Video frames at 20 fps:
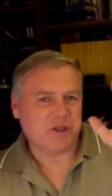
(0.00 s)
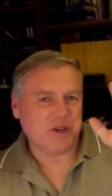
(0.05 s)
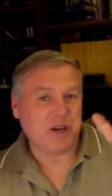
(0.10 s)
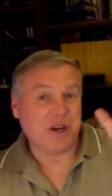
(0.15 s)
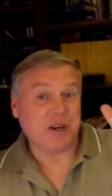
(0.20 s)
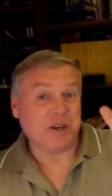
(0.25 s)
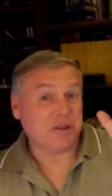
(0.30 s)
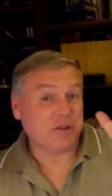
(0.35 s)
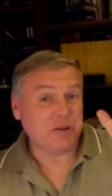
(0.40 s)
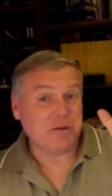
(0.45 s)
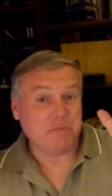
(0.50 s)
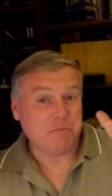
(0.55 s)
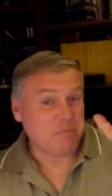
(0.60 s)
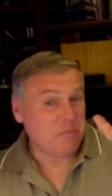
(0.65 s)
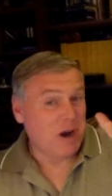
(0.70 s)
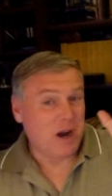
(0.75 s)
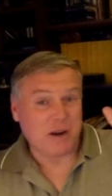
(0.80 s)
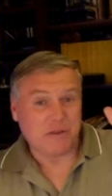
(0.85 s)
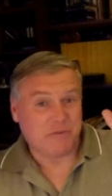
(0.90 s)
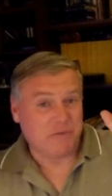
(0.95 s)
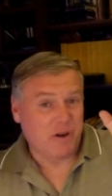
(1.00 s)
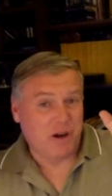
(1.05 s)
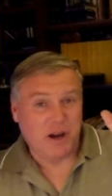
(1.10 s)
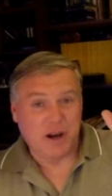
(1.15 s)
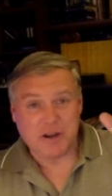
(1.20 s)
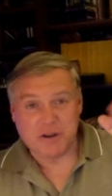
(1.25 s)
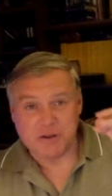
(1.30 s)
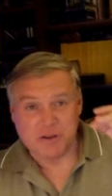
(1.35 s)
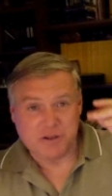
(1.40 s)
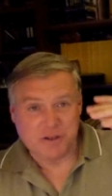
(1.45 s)
genetically
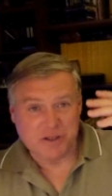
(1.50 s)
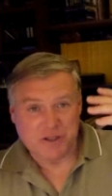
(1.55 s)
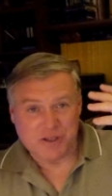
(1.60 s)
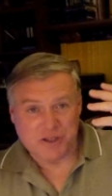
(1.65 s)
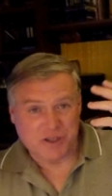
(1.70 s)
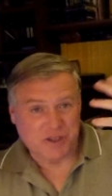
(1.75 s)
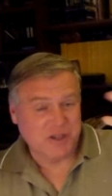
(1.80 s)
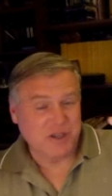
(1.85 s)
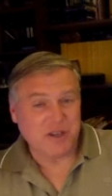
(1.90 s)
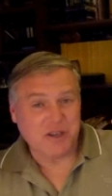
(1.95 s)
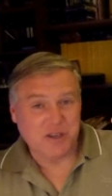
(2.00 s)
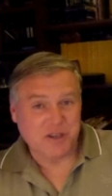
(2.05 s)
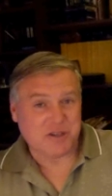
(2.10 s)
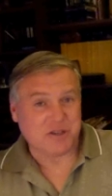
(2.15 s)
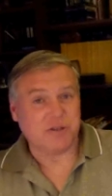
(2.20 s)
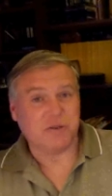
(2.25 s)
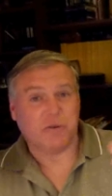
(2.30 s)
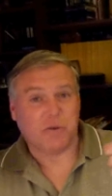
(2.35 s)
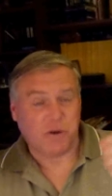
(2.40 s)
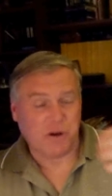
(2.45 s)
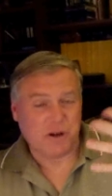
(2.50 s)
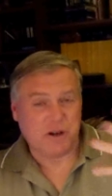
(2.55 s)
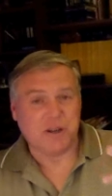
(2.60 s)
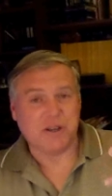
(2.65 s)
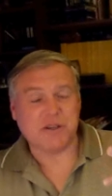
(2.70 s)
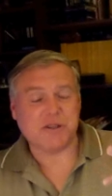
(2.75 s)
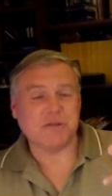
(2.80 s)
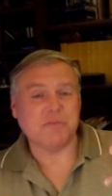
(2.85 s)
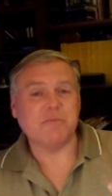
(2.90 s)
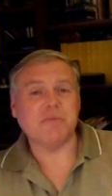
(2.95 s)
modified seeds and
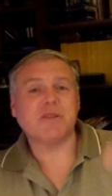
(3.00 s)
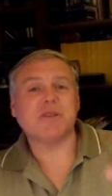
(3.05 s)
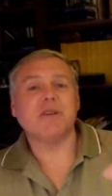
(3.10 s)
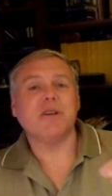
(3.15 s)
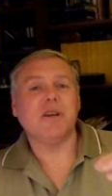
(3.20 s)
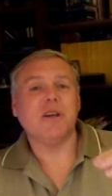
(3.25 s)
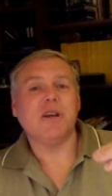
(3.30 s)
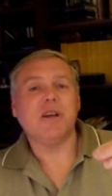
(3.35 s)
organisms,